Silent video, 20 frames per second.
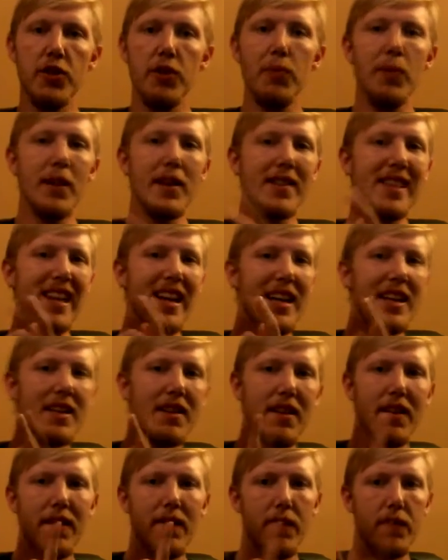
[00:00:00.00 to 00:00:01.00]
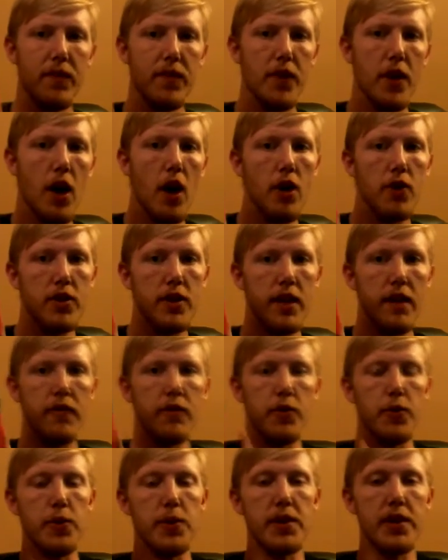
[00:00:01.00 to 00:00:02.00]
The Redline
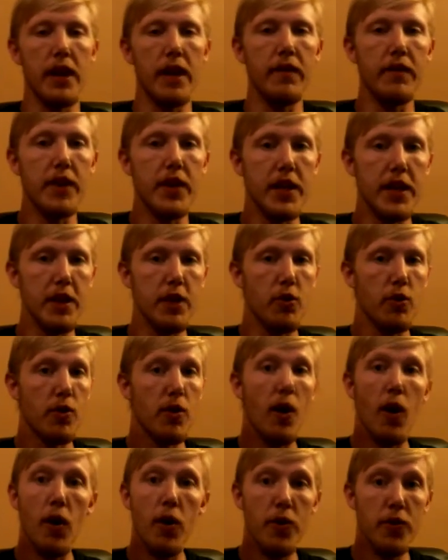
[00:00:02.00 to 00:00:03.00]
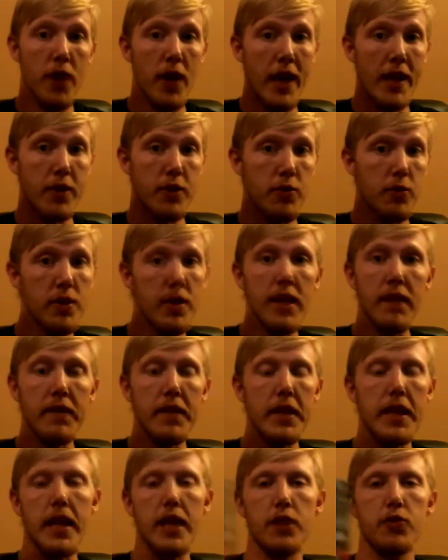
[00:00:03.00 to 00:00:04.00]
R7 370 or the R9
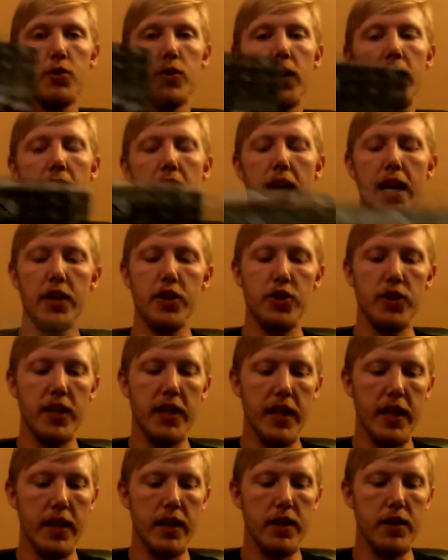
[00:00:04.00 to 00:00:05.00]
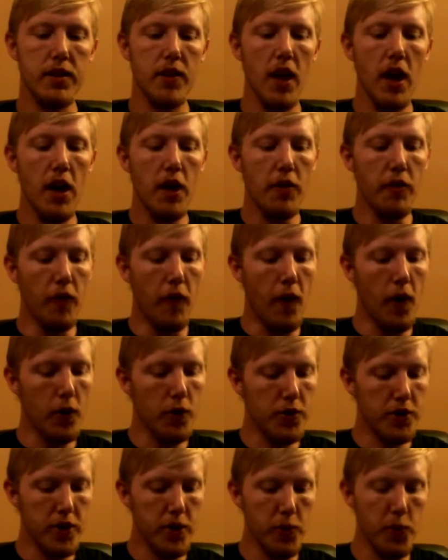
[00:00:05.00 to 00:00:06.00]
270X, what it actually is,
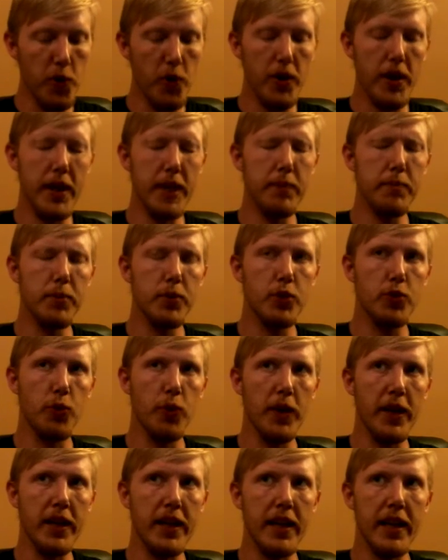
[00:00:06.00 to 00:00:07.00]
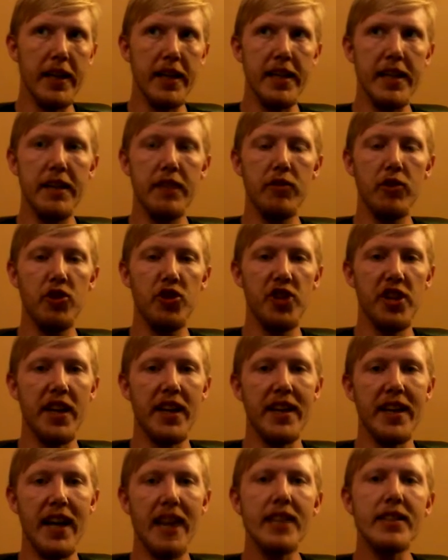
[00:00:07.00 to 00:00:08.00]
falls somewhere in between an EVGA
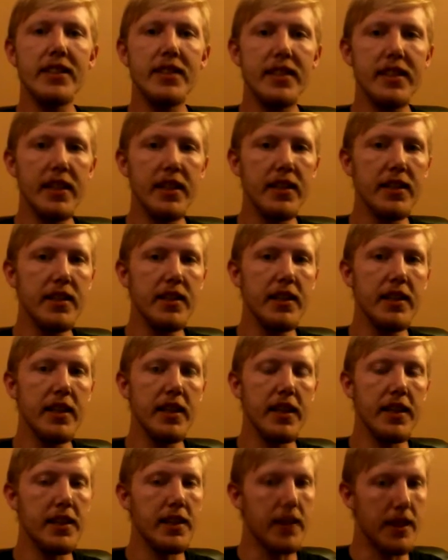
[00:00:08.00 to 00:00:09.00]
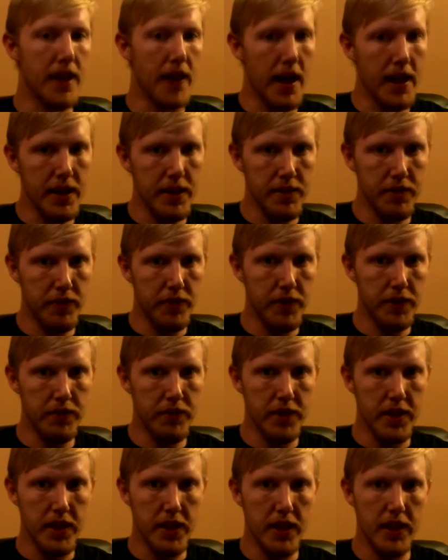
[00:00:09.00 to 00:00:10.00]
960 and a
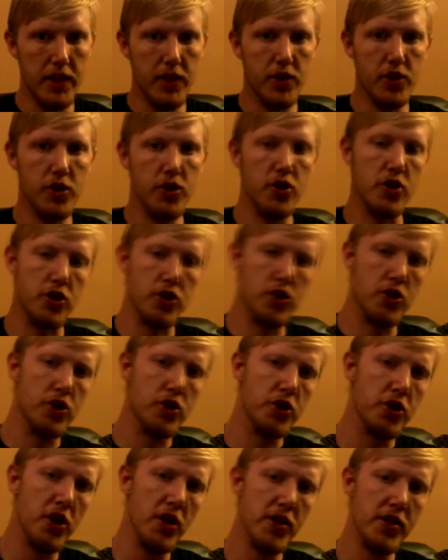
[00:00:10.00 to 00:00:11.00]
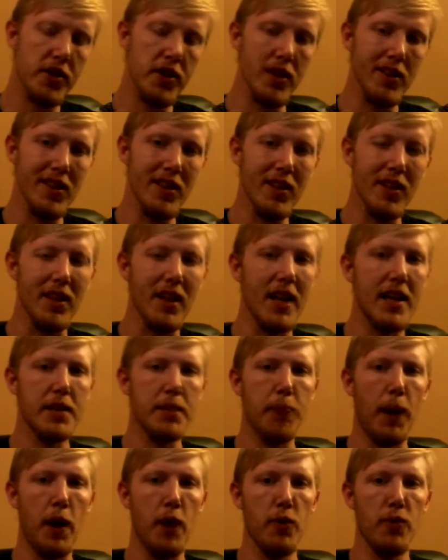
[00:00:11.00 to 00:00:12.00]
950. It's just a little less
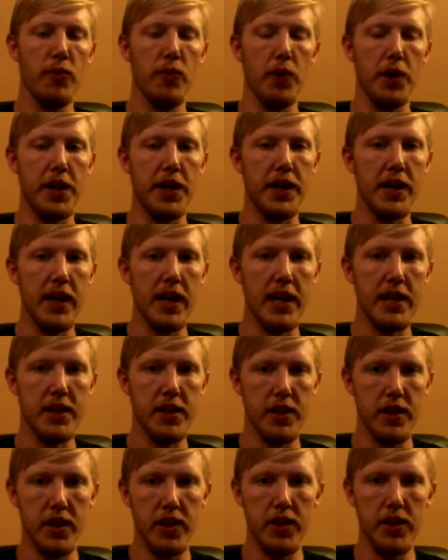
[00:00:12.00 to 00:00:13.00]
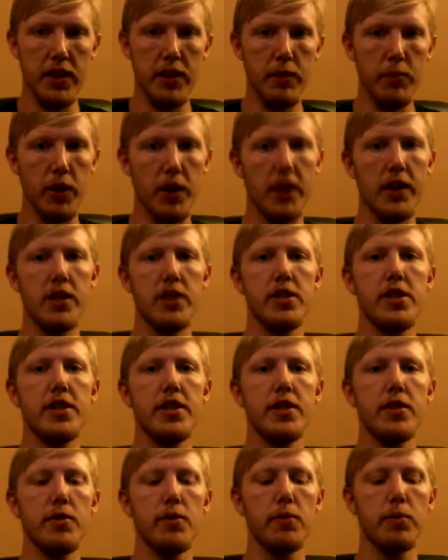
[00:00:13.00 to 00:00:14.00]
powerful than the 960, but
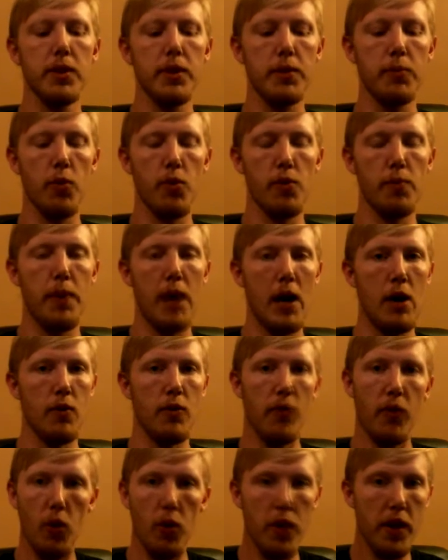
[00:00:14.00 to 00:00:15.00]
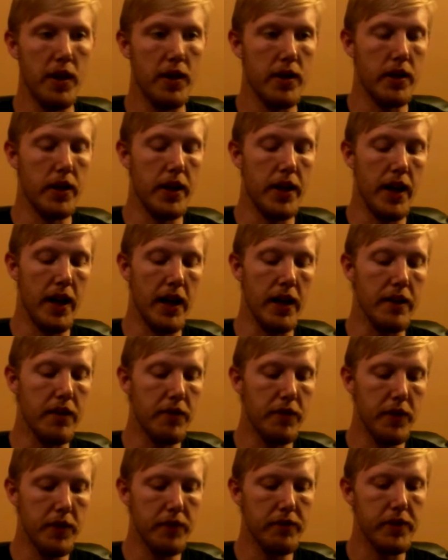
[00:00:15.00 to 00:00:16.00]
considerably more powerful than the
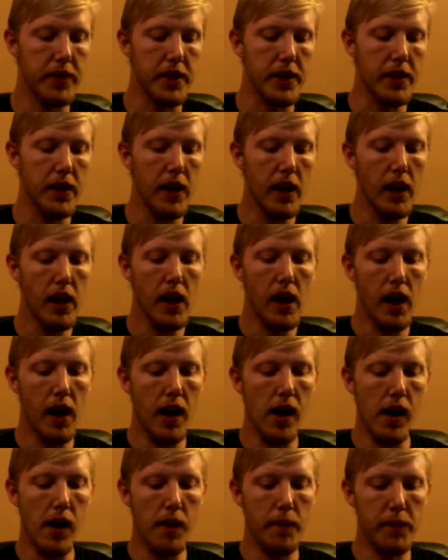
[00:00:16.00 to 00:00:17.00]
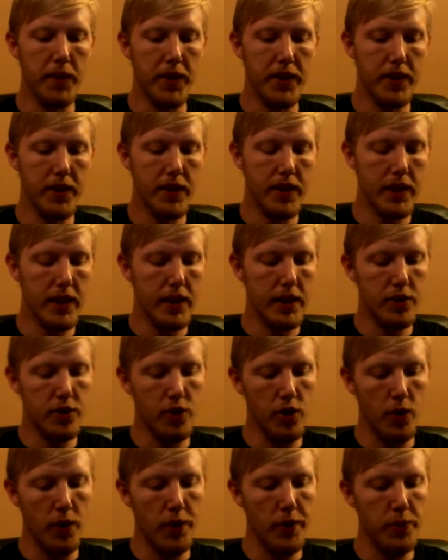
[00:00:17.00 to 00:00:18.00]
950.
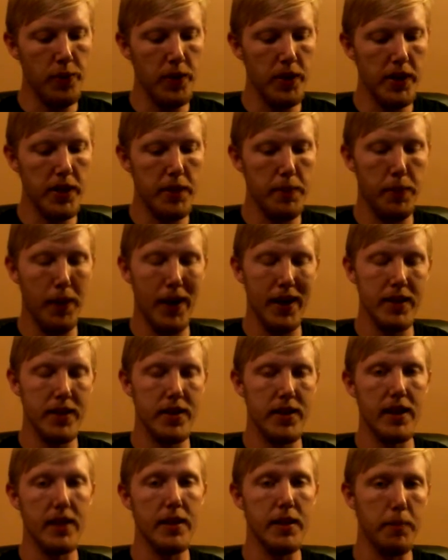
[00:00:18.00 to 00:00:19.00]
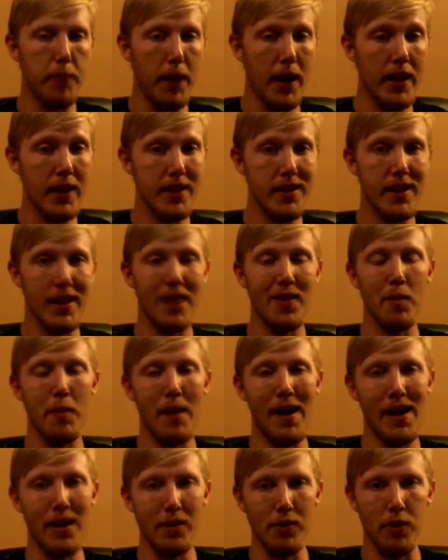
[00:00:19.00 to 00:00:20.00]
So it really depends. It depends on the
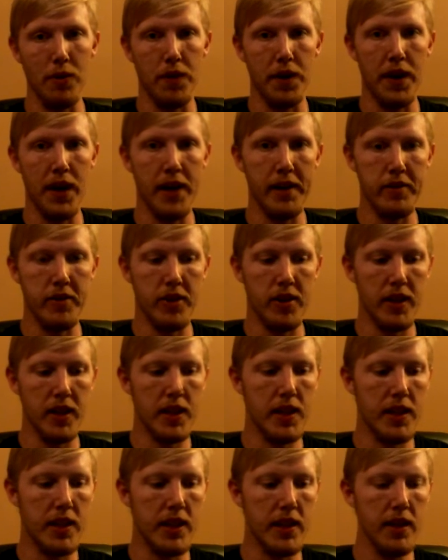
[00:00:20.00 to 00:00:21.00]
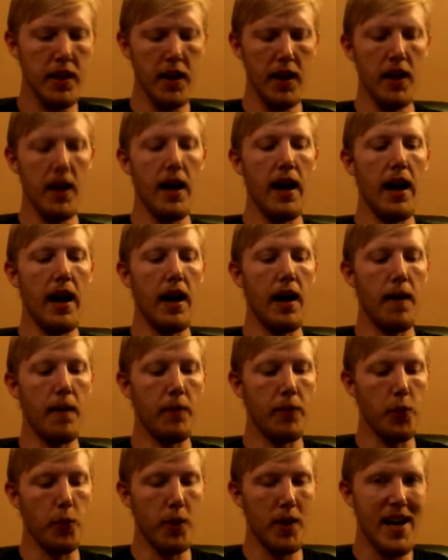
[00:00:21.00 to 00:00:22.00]
model of the 960.
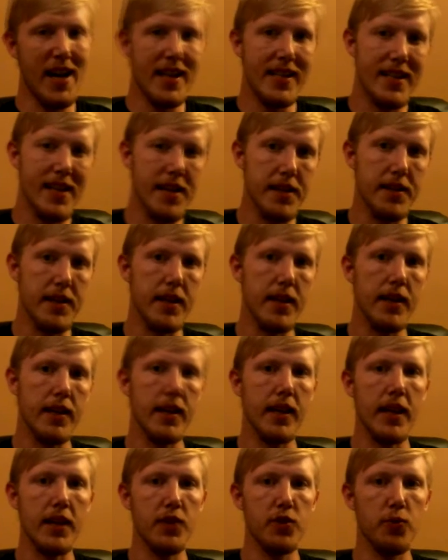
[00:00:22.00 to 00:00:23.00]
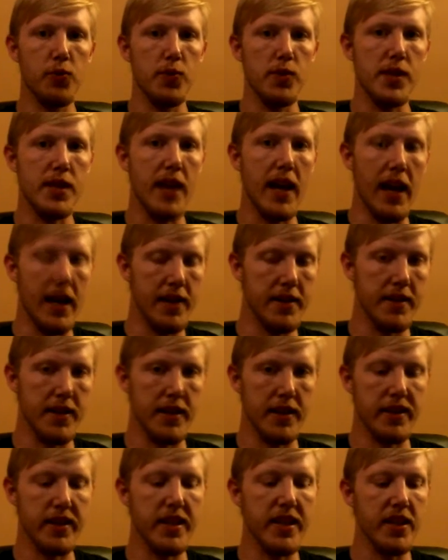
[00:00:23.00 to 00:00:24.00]
The one I tested it against was the
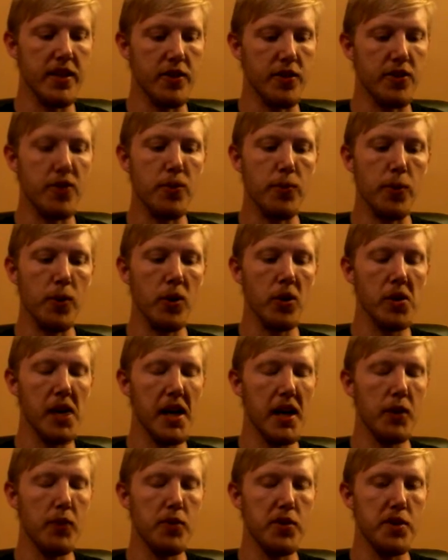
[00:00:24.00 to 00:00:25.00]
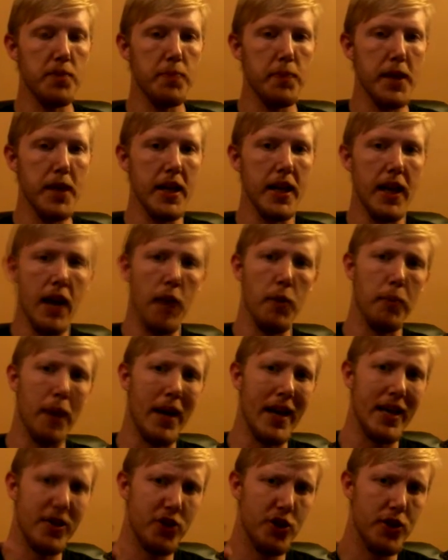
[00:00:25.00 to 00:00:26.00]
SSC, the Super Clock, which beat it out
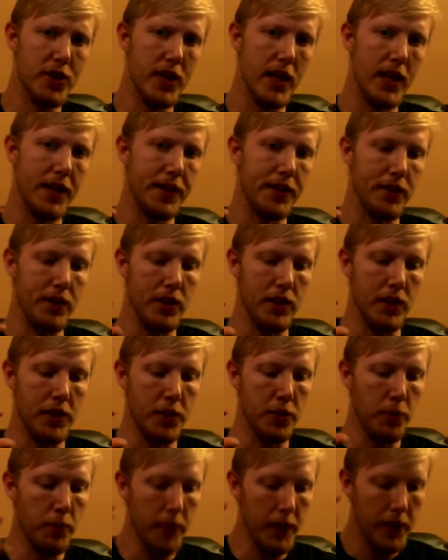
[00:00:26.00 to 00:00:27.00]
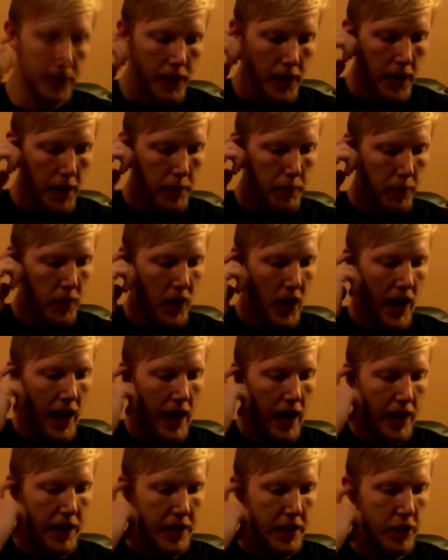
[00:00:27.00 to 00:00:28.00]
by just a little bit, but
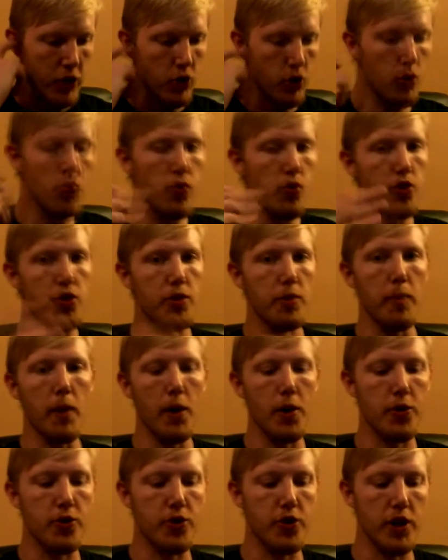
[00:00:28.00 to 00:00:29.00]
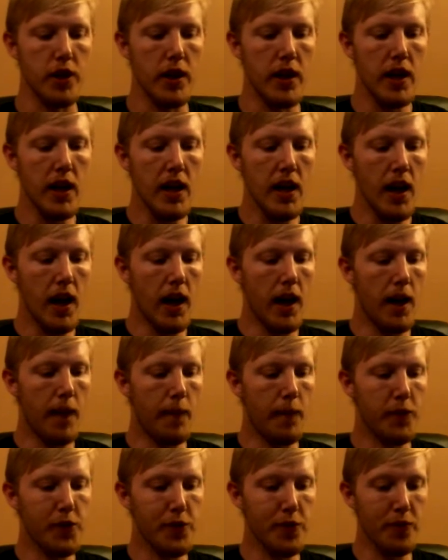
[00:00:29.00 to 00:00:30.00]
not a huge margin.
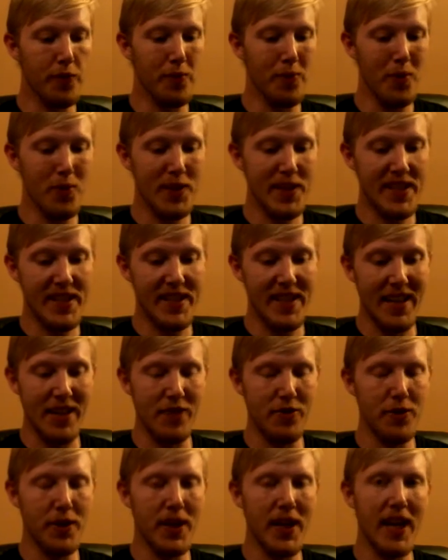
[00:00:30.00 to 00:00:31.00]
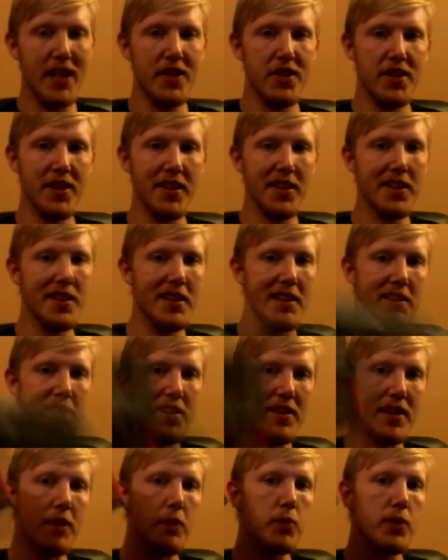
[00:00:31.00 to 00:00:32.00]
So for most standard
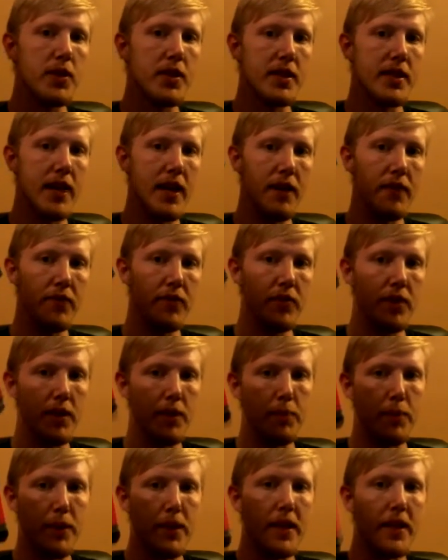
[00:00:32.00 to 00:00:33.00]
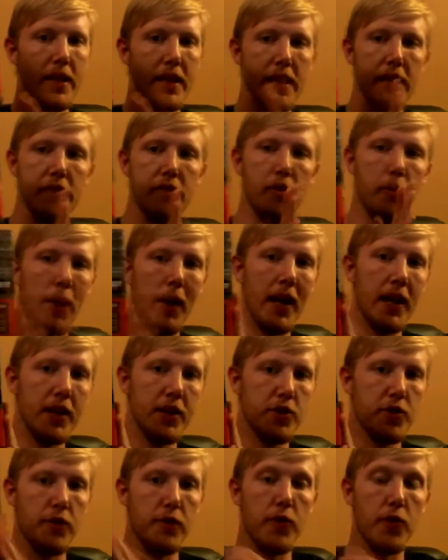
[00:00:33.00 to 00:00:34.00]
960s, they would definitely be an even
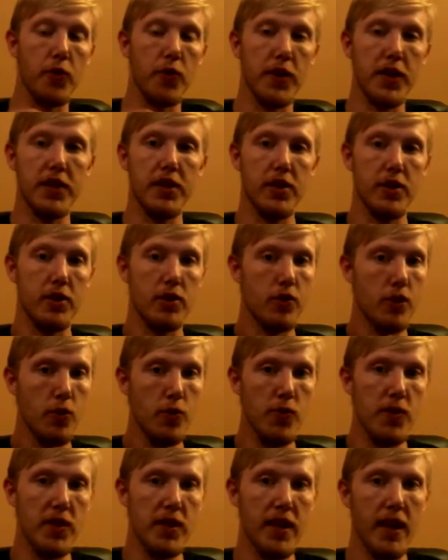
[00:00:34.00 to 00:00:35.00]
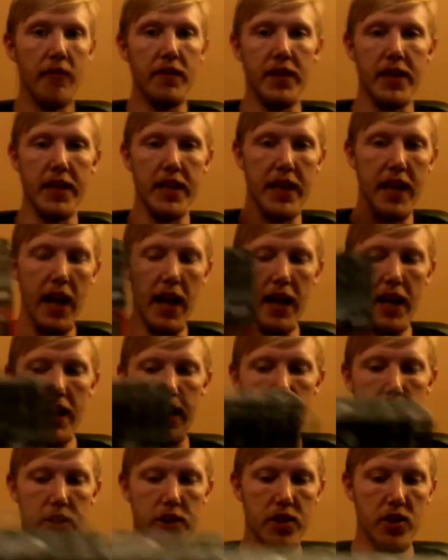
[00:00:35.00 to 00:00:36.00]
match for this
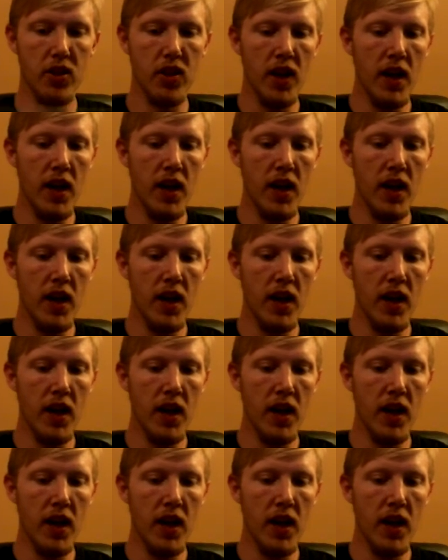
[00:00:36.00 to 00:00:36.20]
270X.